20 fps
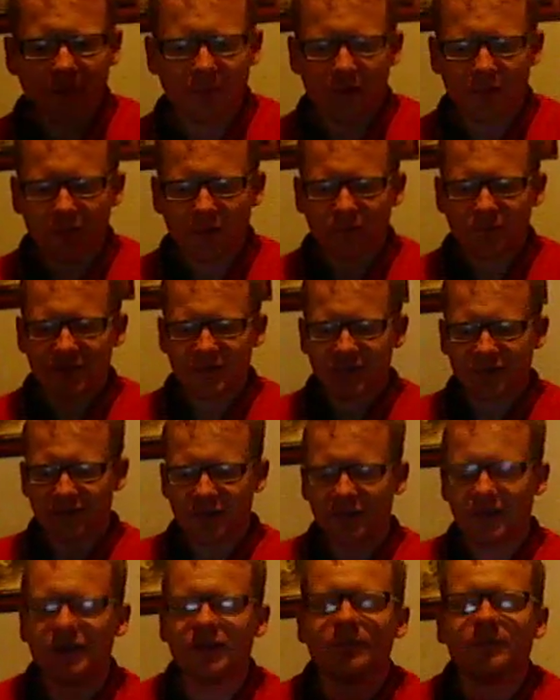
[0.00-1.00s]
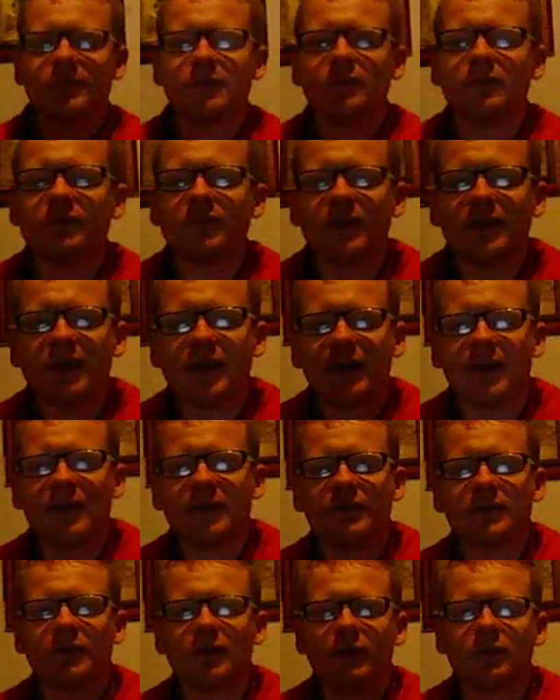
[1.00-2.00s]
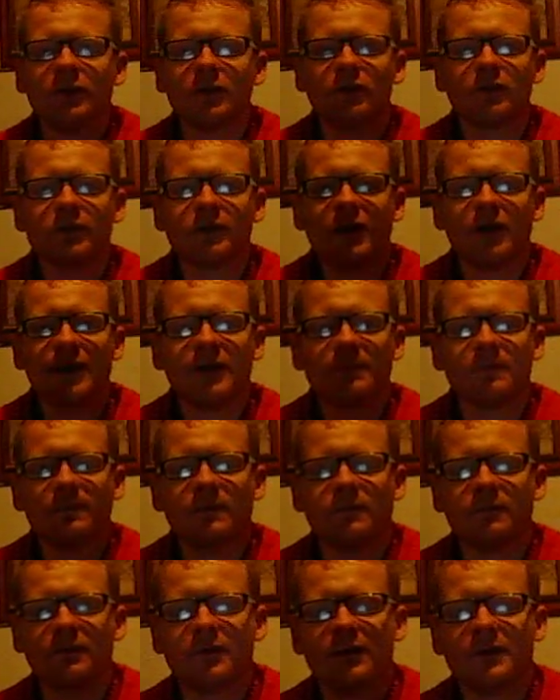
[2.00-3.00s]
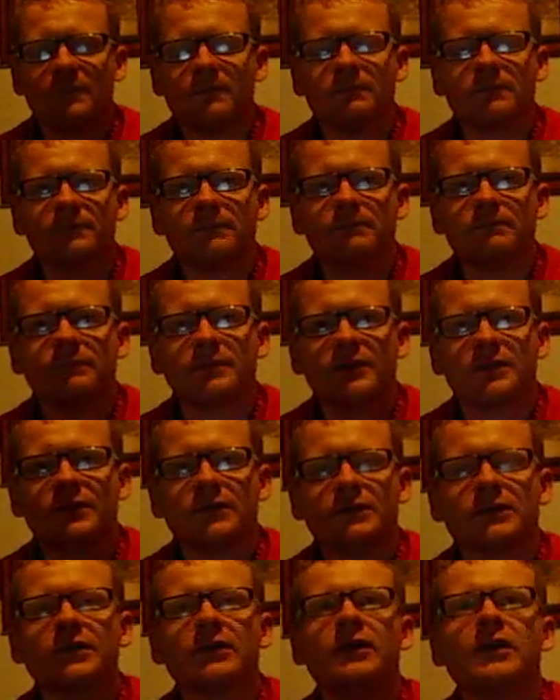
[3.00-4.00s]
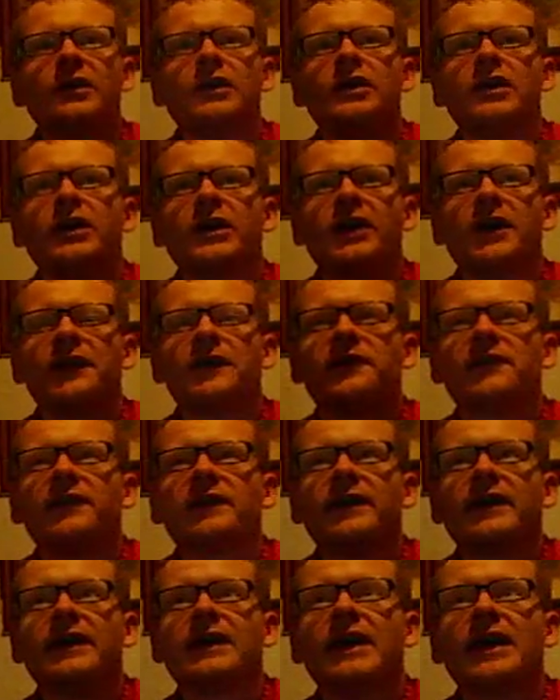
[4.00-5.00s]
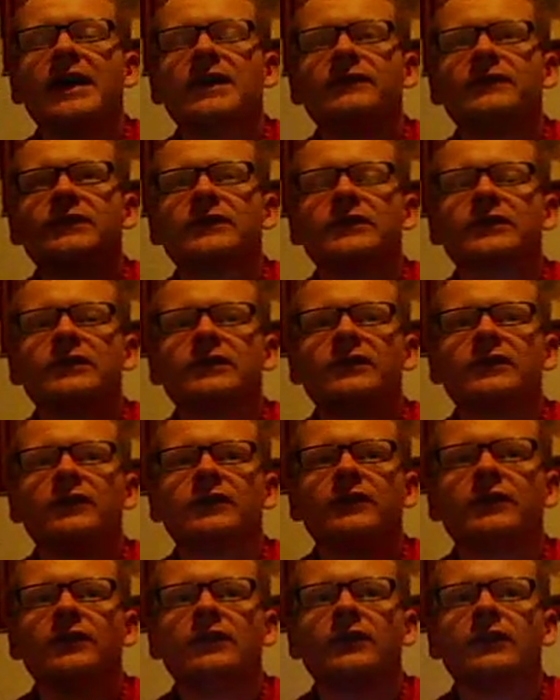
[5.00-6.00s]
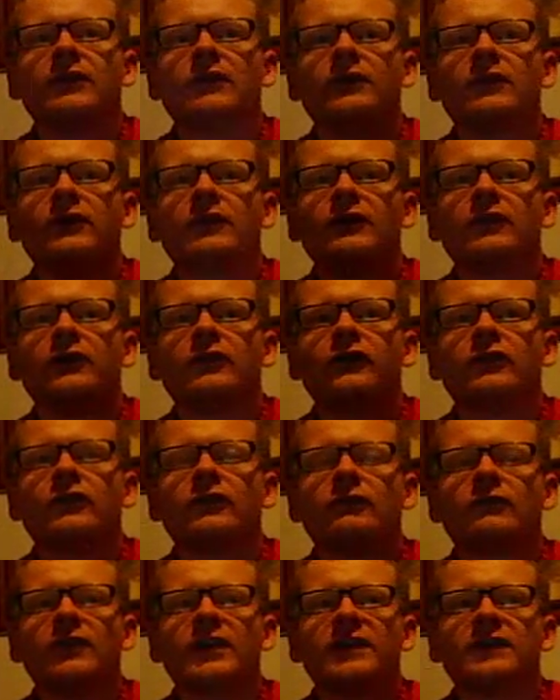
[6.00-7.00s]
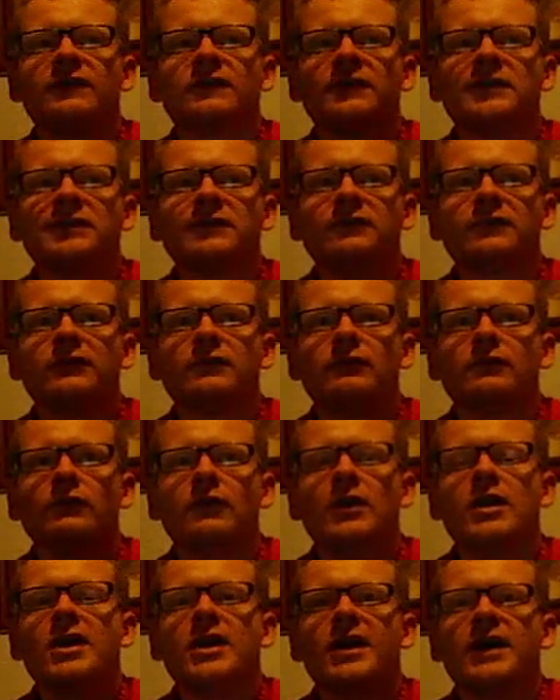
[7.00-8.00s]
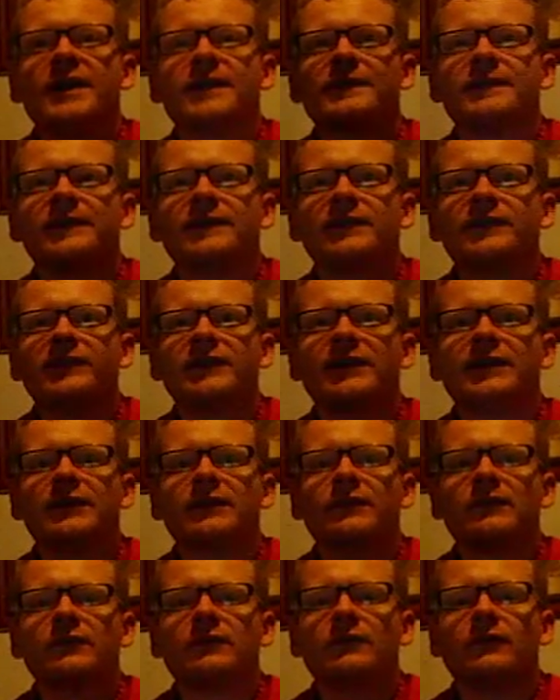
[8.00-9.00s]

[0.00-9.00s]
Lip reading: Obviously the movie had a lot going for it, because it actually gave us the greatest thing of all, actually seeing